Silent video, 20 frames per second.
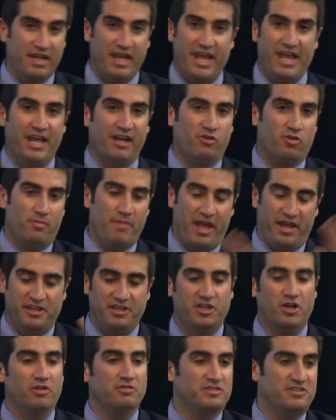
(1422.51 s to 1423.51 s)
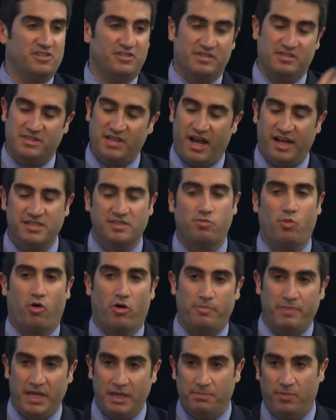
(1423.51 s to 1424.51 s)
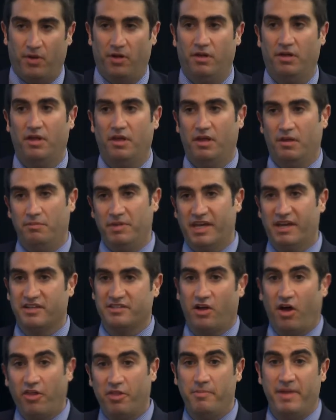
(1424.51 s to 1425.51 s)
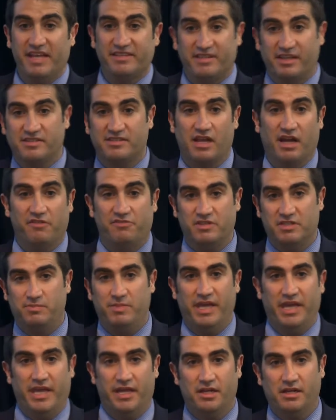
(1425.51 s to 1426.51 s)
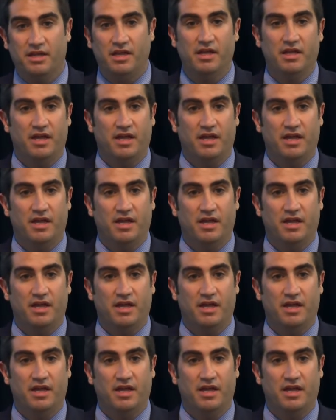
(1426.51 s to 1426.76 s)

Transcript: increment, you know, just tons more people because all the basic stuff is being,